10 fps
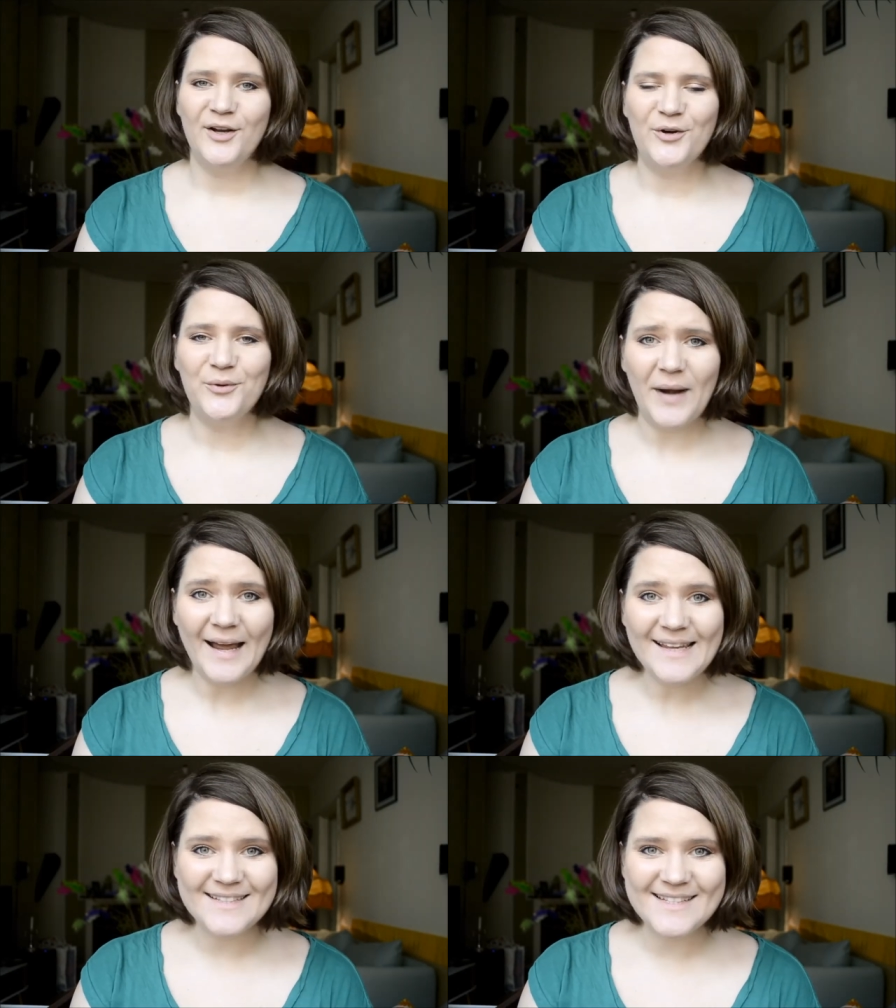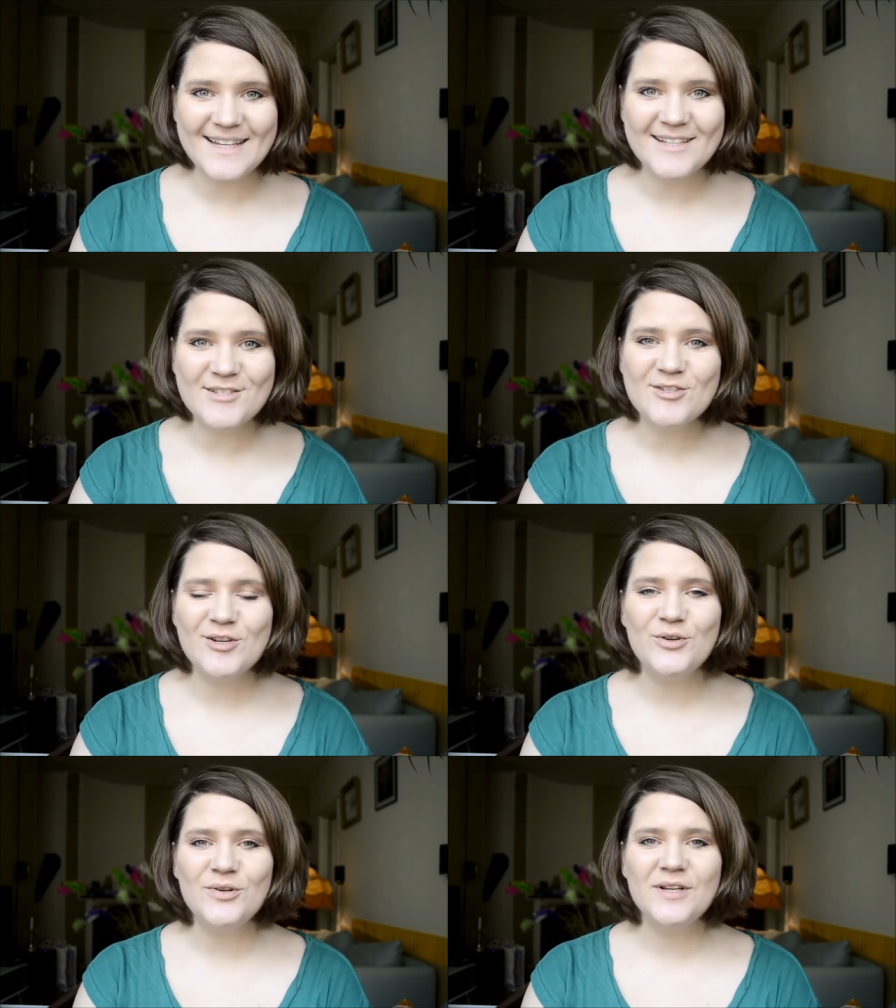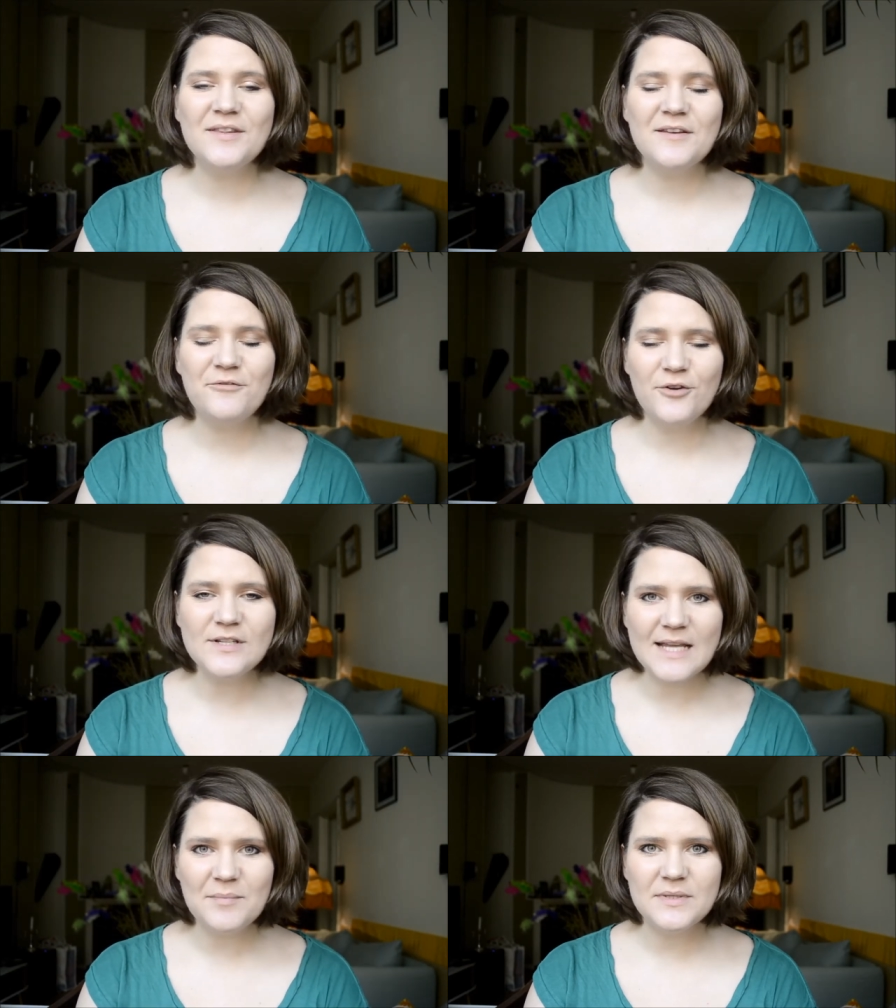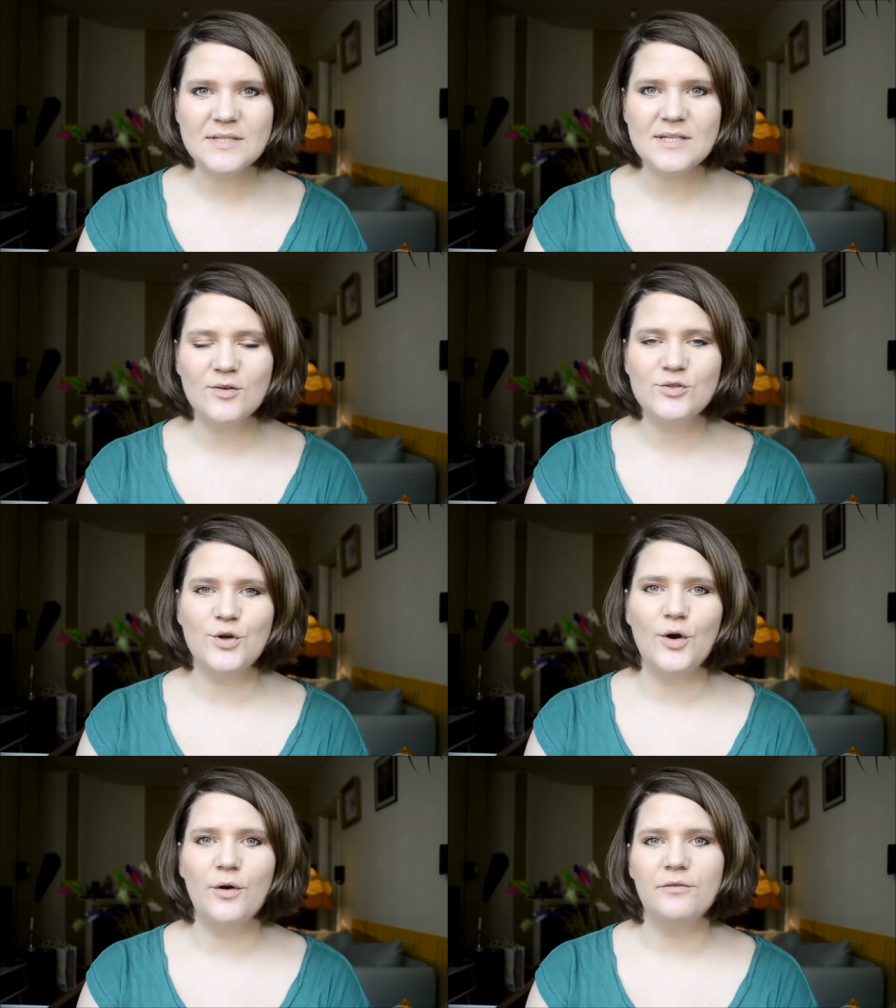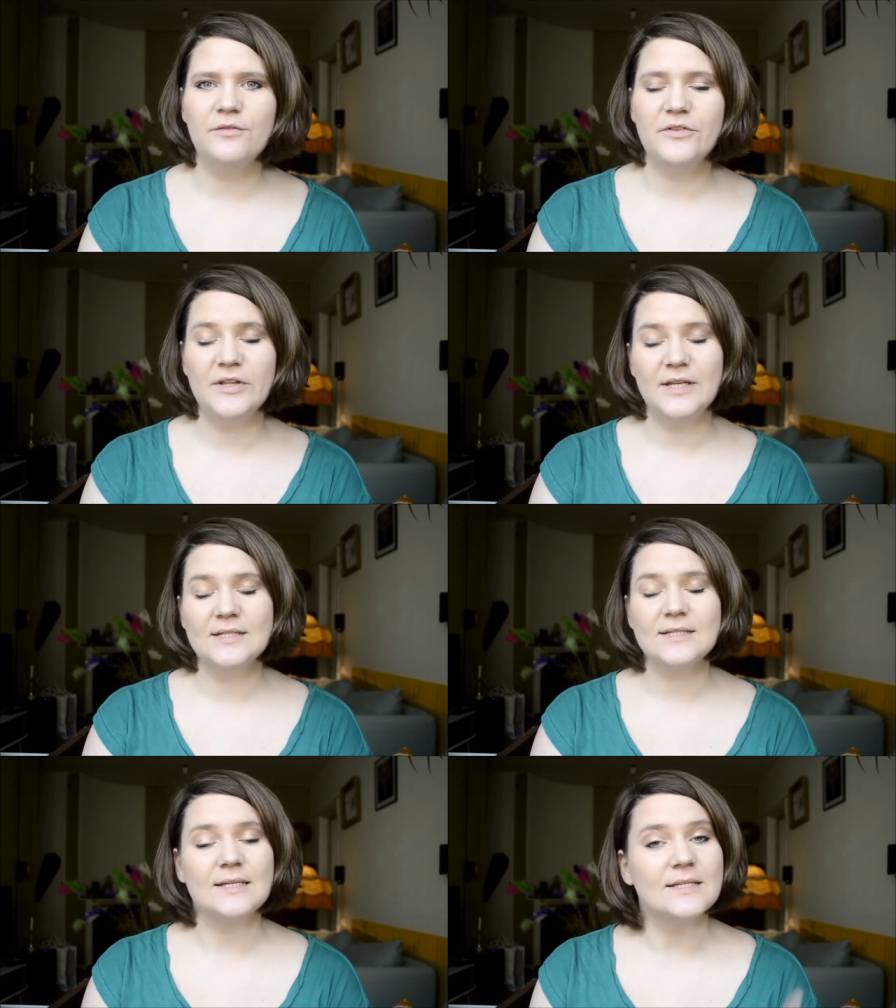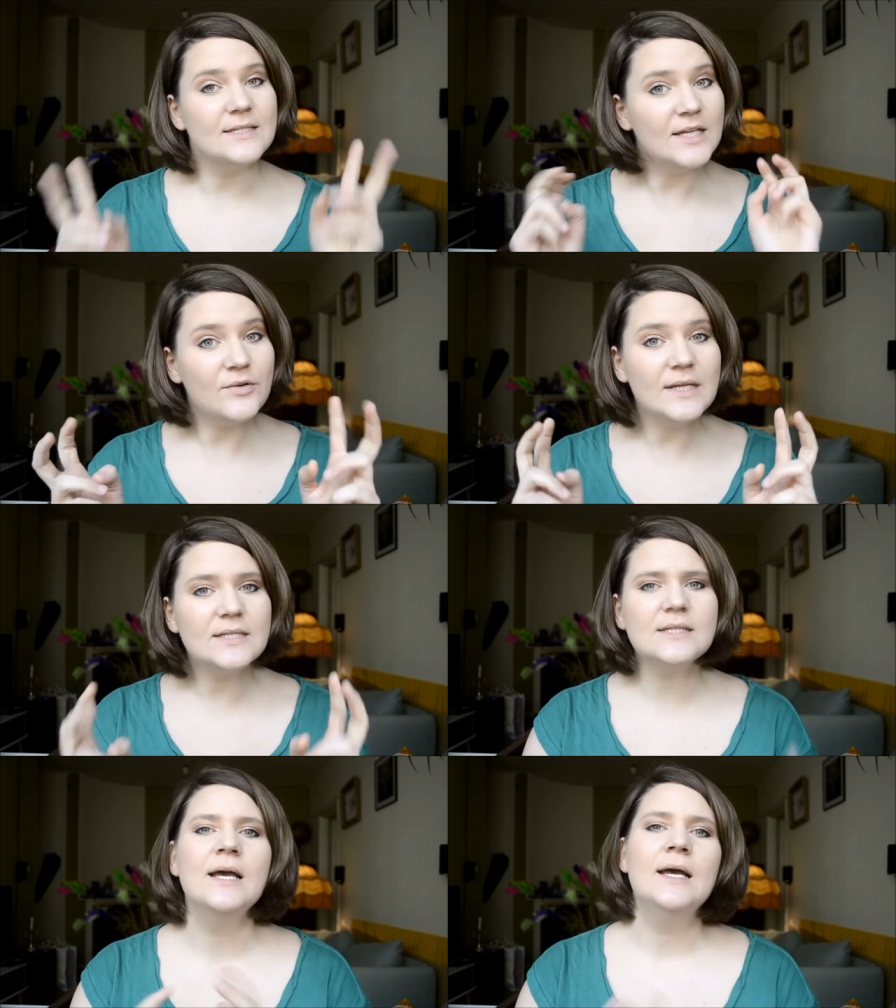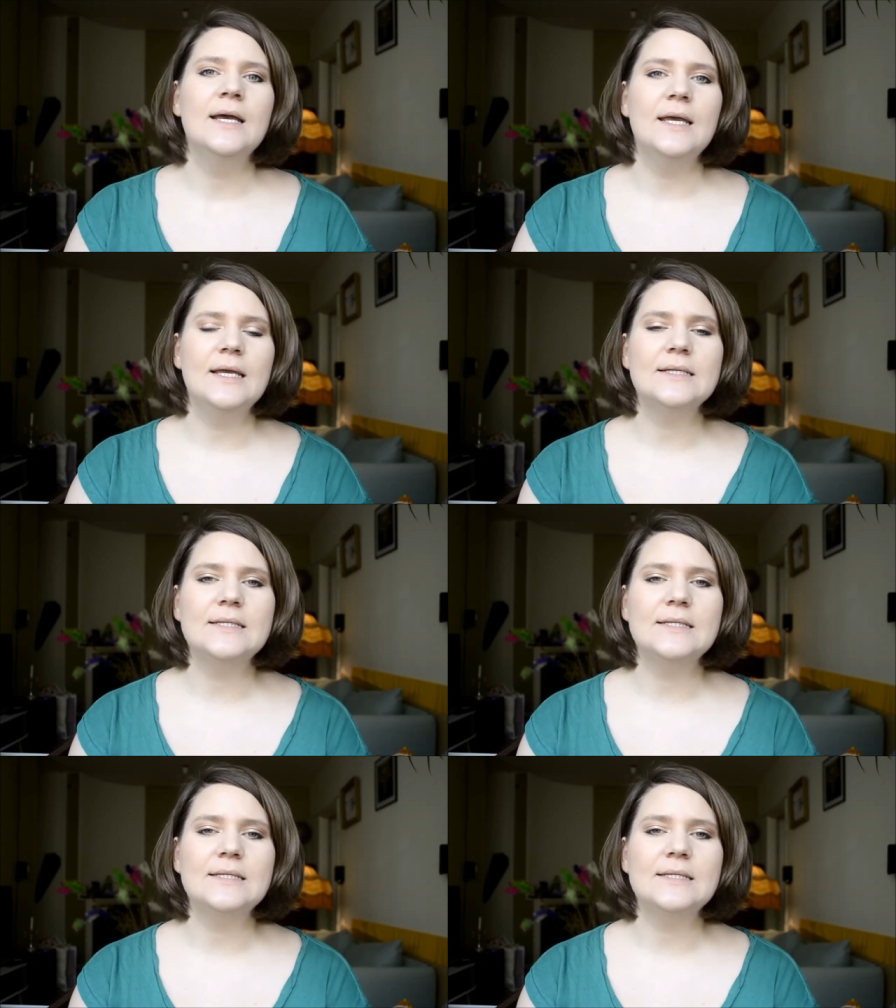Alright, so the first episode of this series is